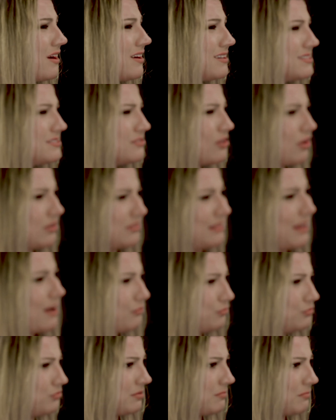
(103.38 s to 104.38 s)
could talk
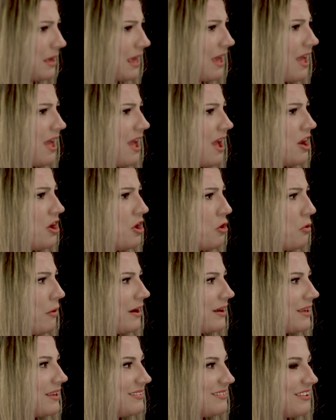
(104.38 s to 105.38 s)
down to me. No one
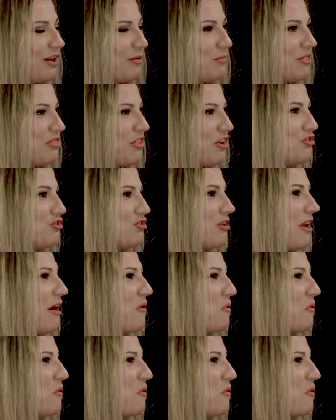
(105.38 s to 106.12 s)
could tell me that you're not